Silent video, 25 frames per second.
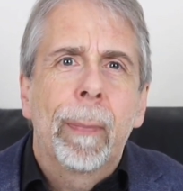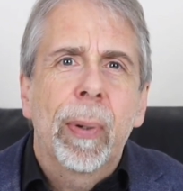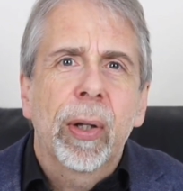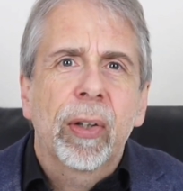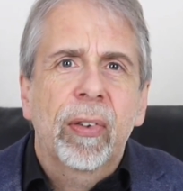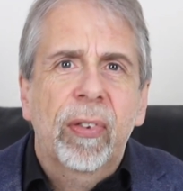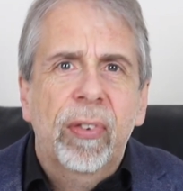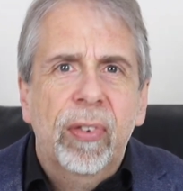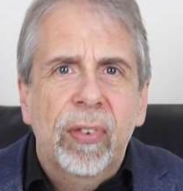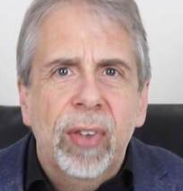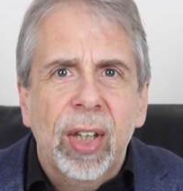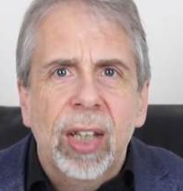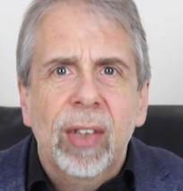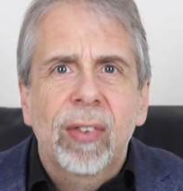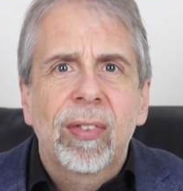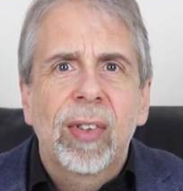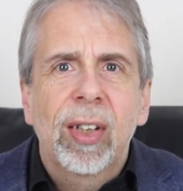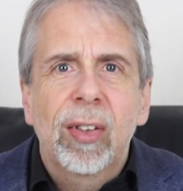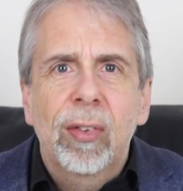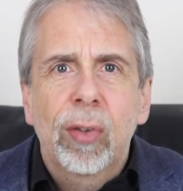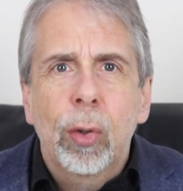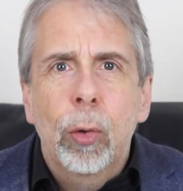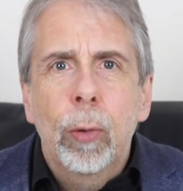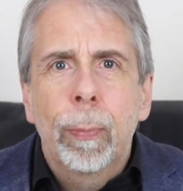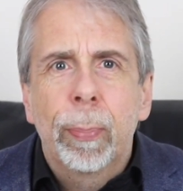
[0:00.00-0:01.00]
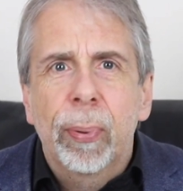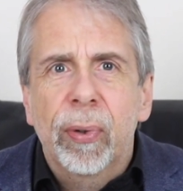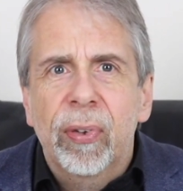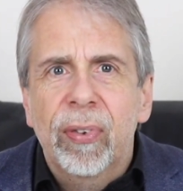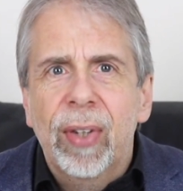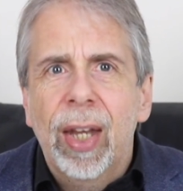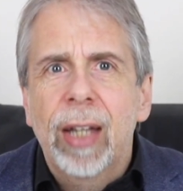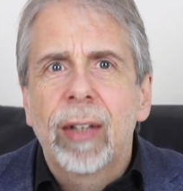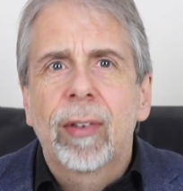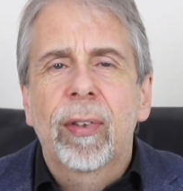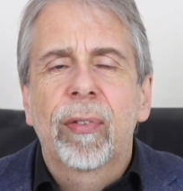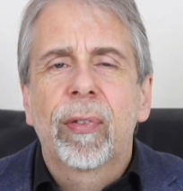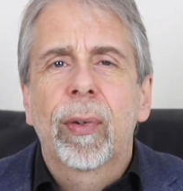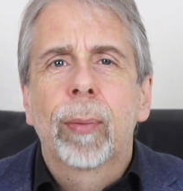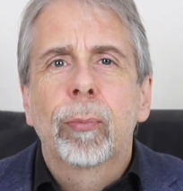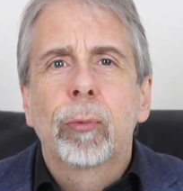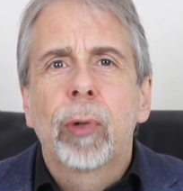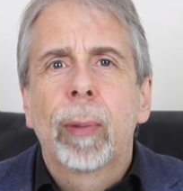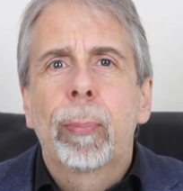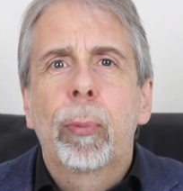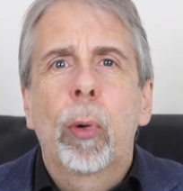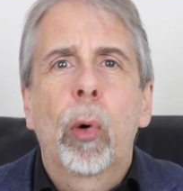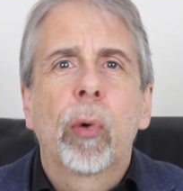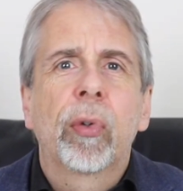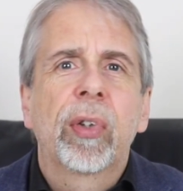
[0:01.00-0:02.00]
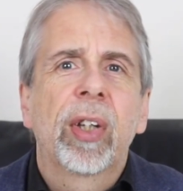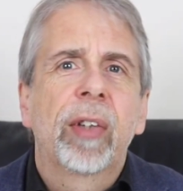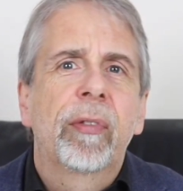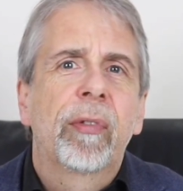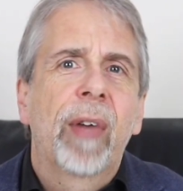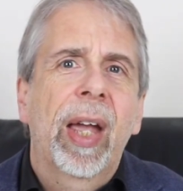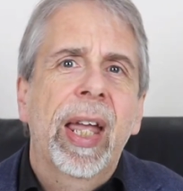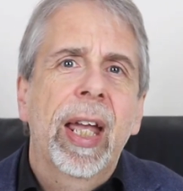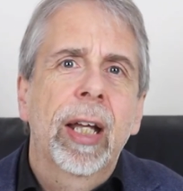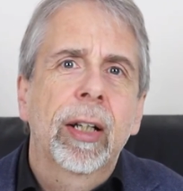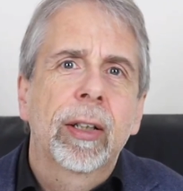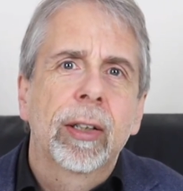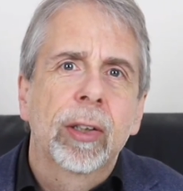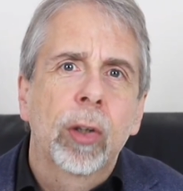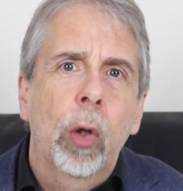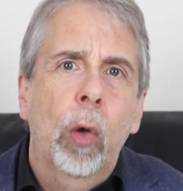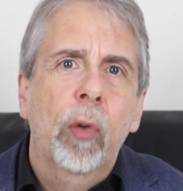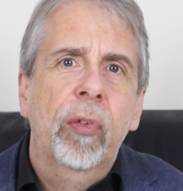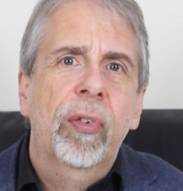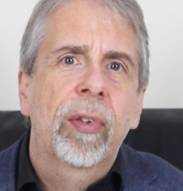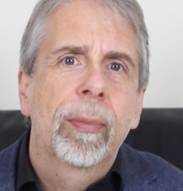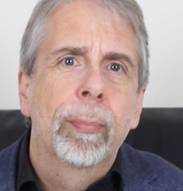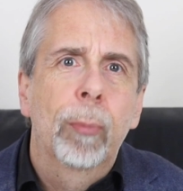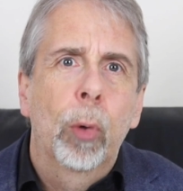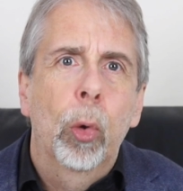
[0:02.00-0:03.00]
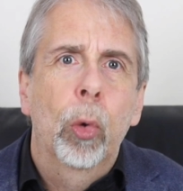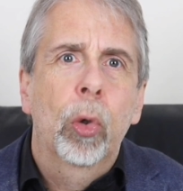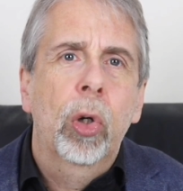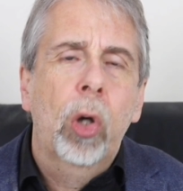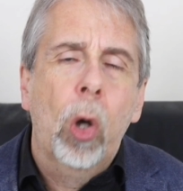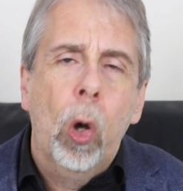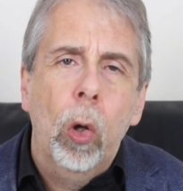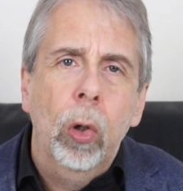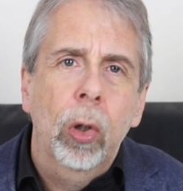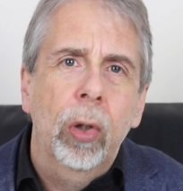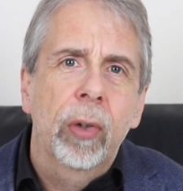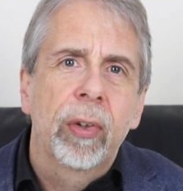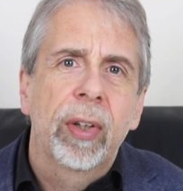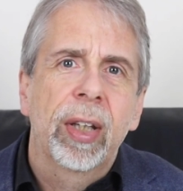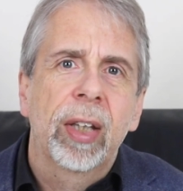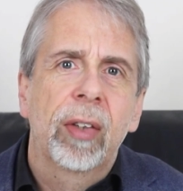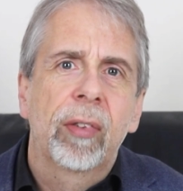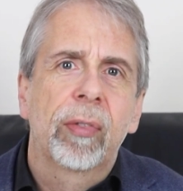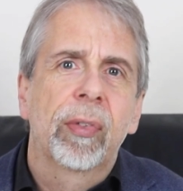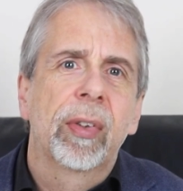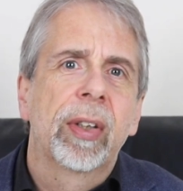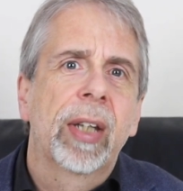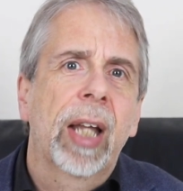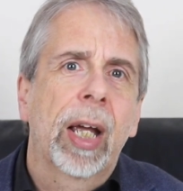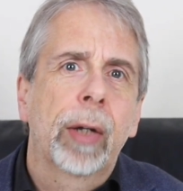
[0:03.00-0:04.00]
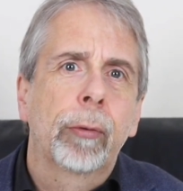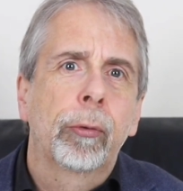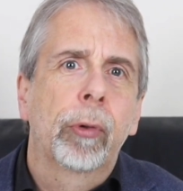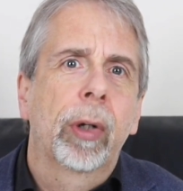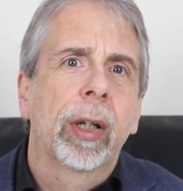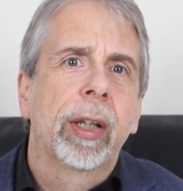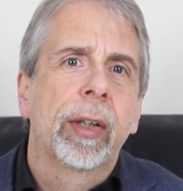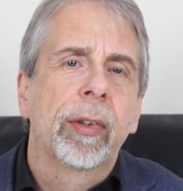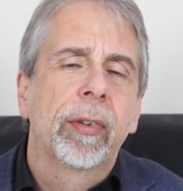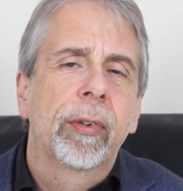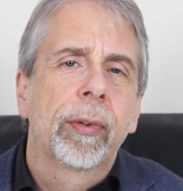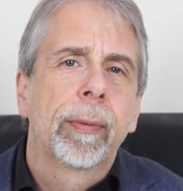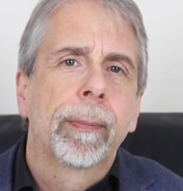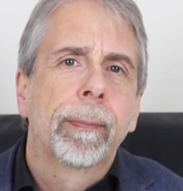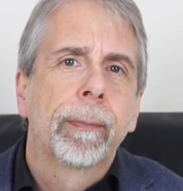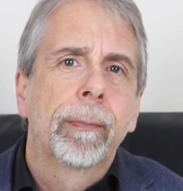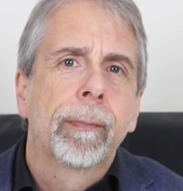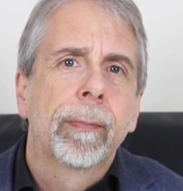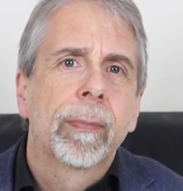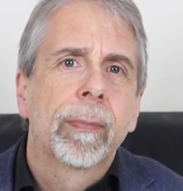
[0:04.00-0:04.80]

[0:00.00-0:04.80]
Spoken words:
but 62% of them reported they had lost more colonies than that rate.